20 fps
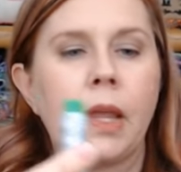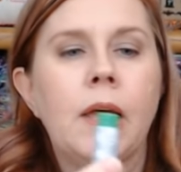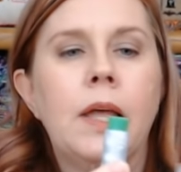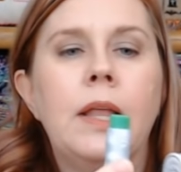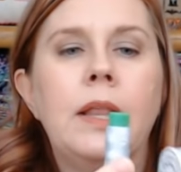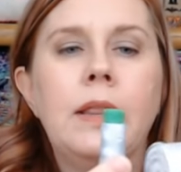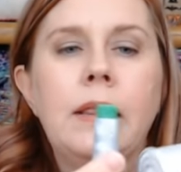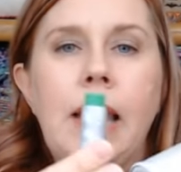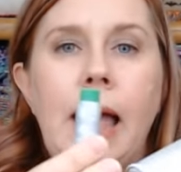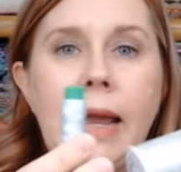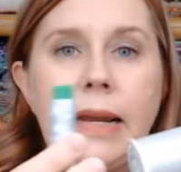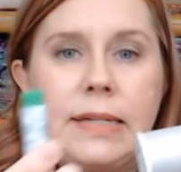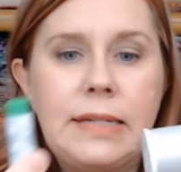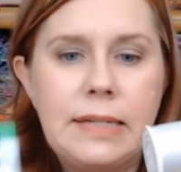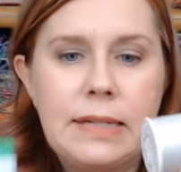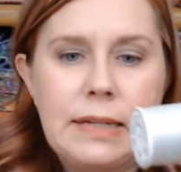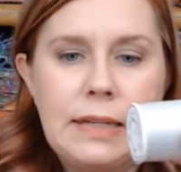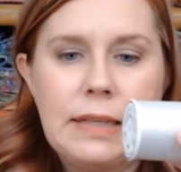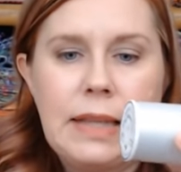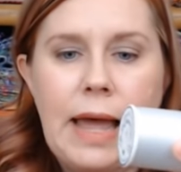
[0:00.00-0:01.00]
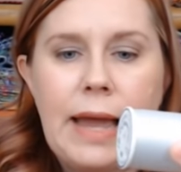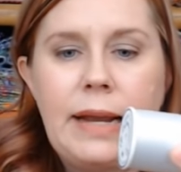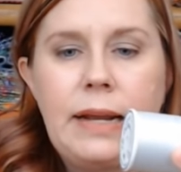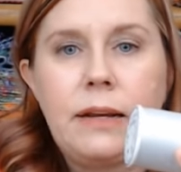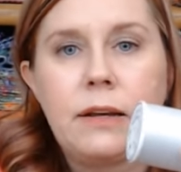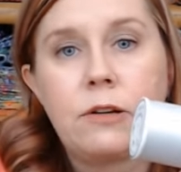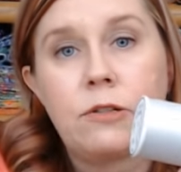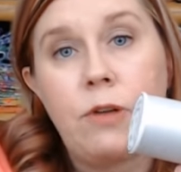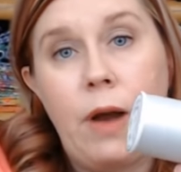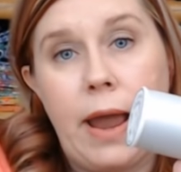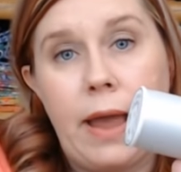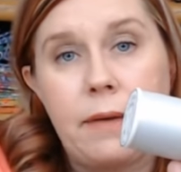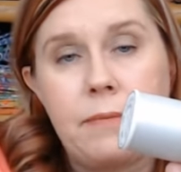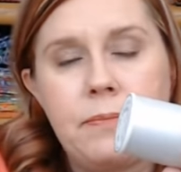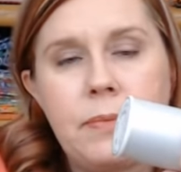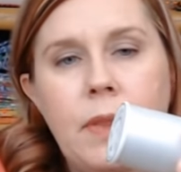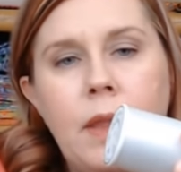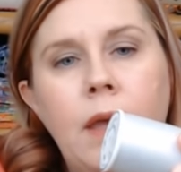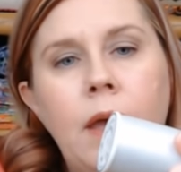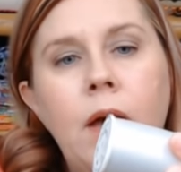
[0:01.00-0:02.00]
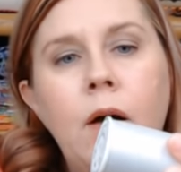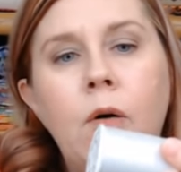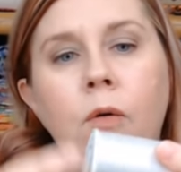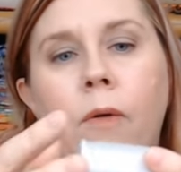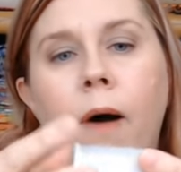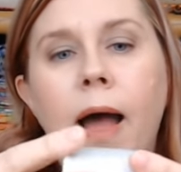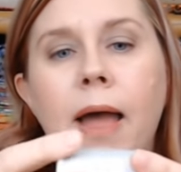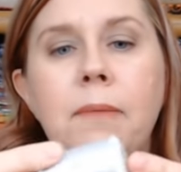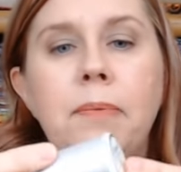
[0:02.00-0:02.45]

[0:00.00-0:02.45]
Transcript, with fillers: light, light gray. Why?